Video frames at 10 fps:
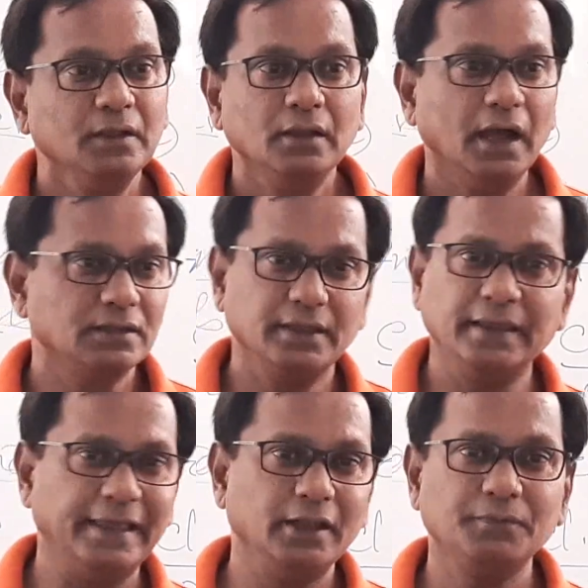
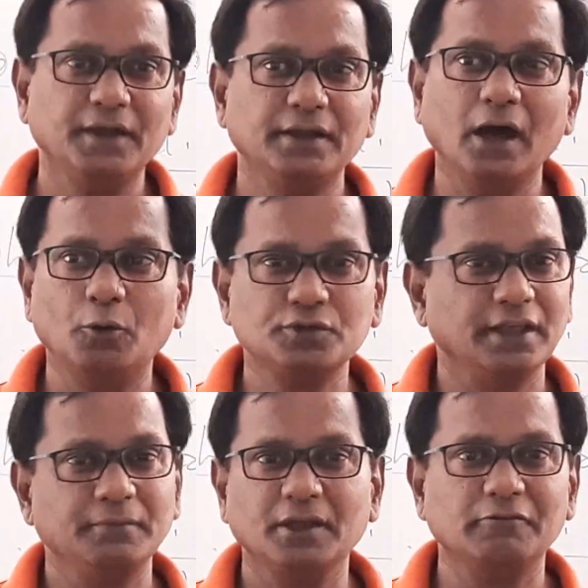asking any of the doubts,
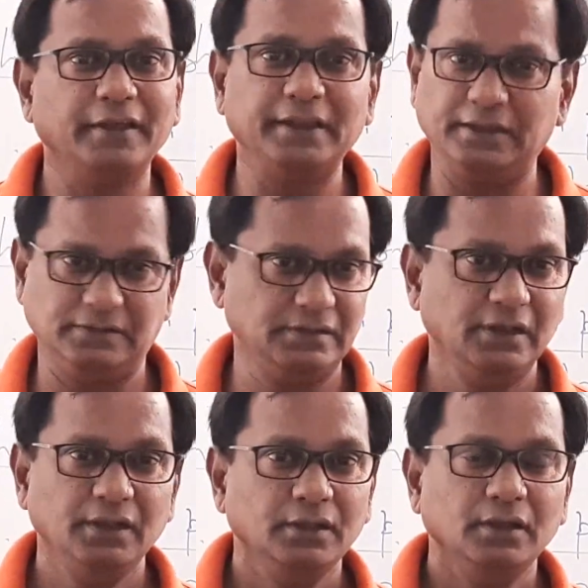any of the
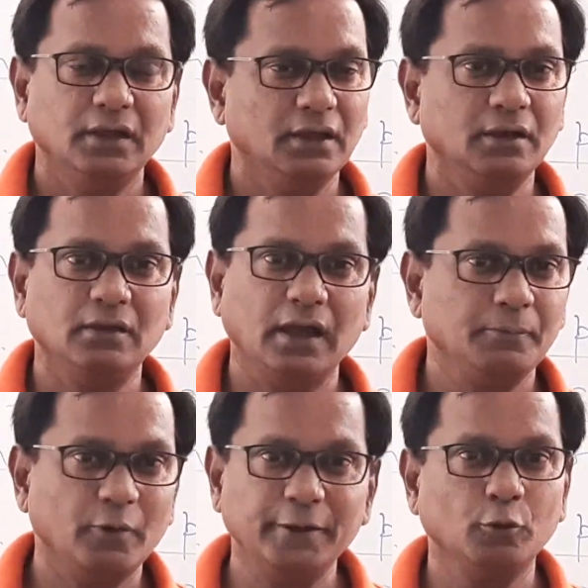queries, I'm
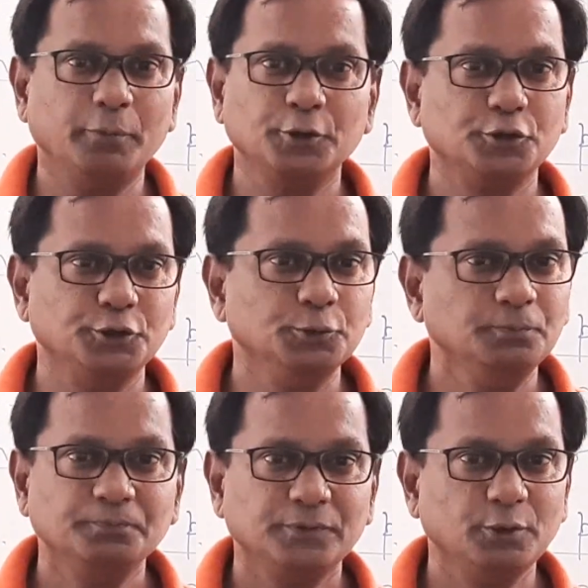quite open to
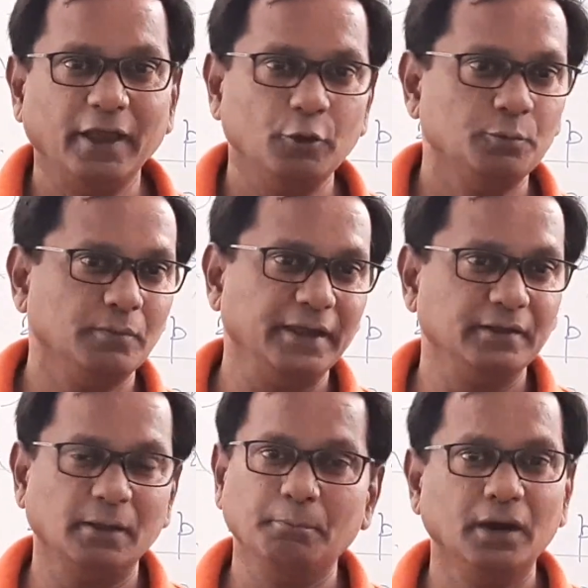you. You have my
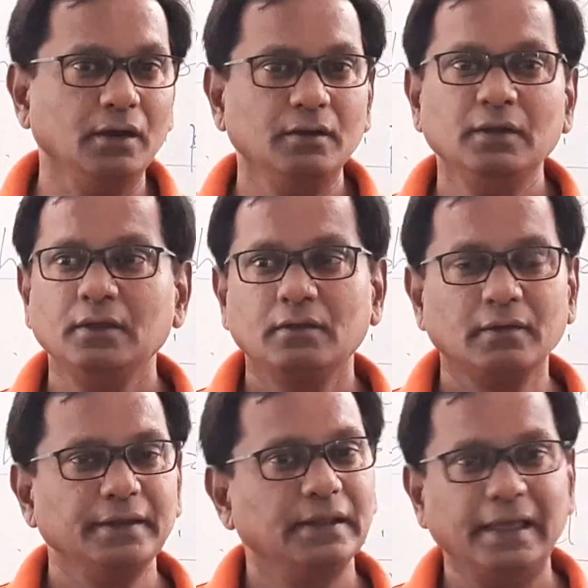number,
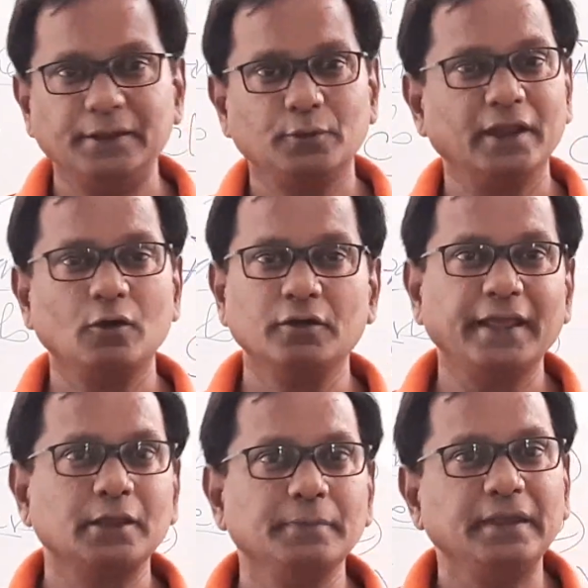right, and you can
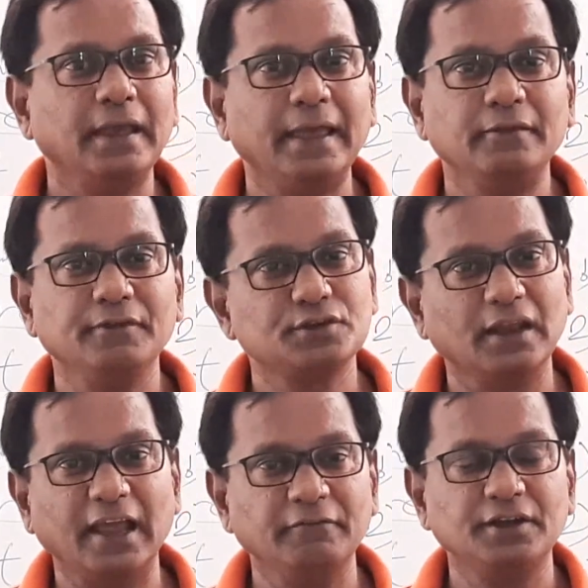contact me and we shall
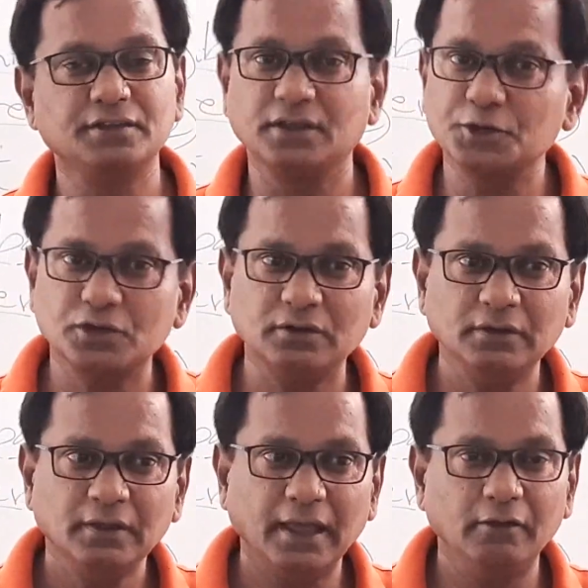have a
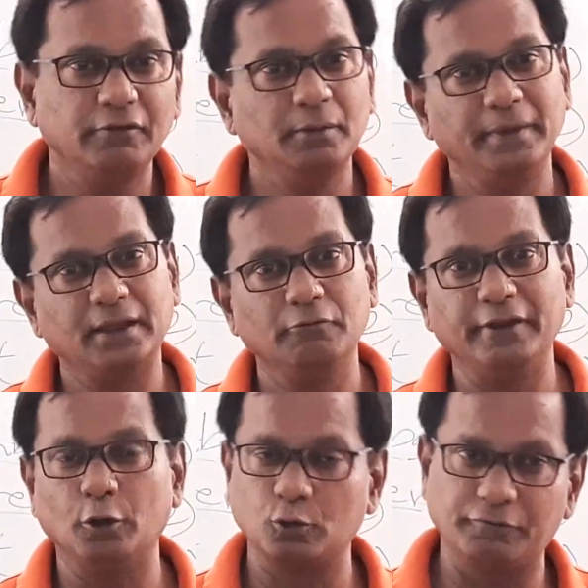discussion and we'll make a
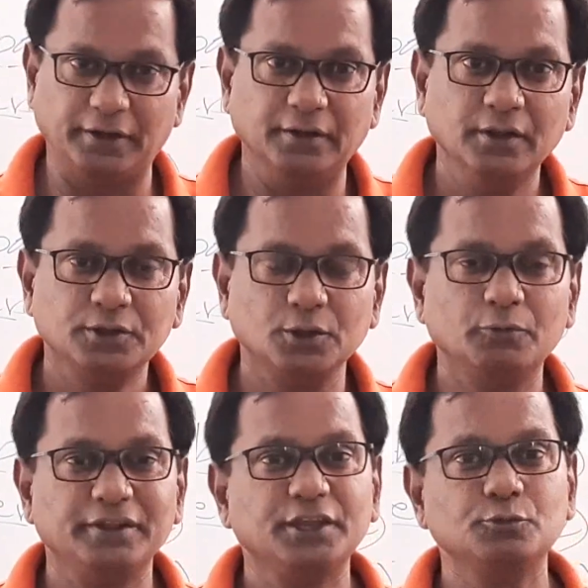way out of it.
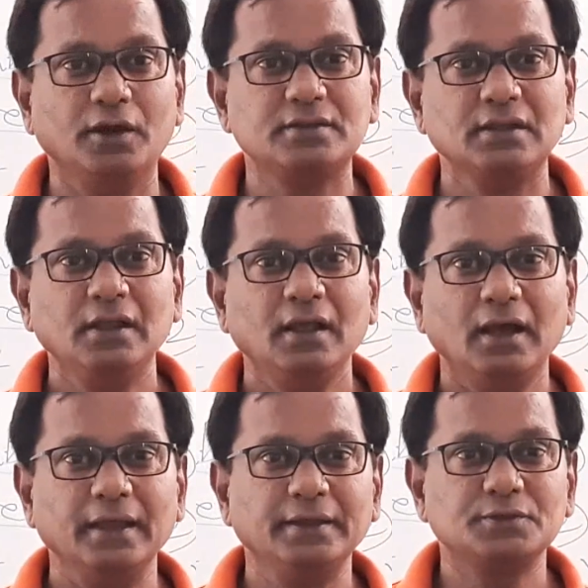So with these words,
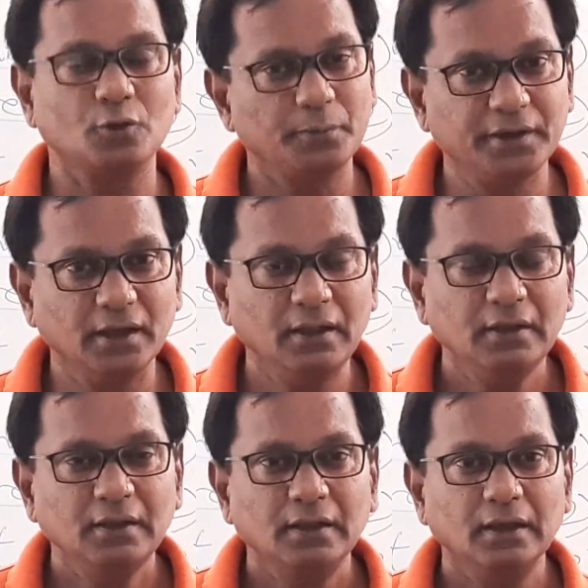I stop here
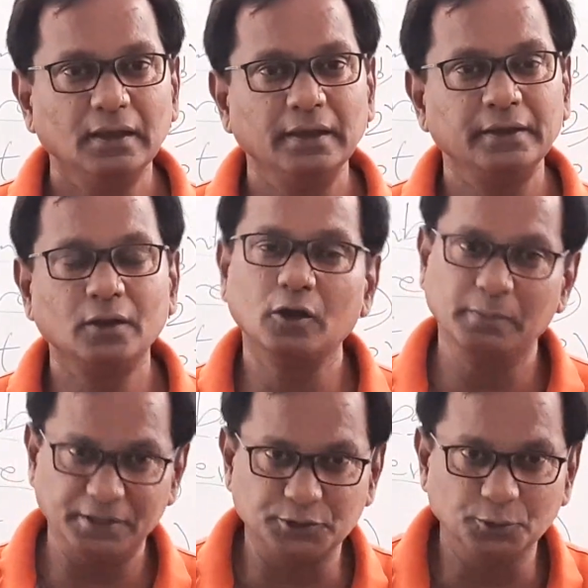and God
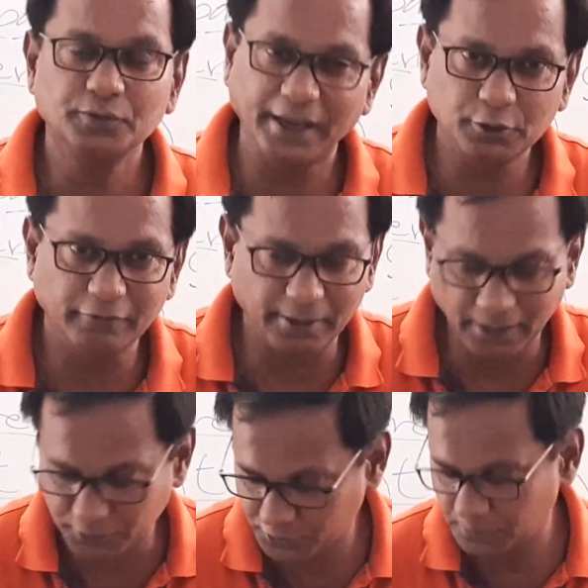bless you. Thank you very
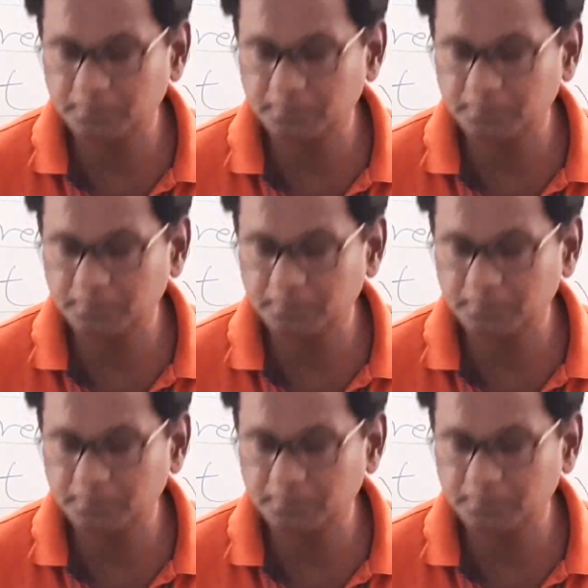much.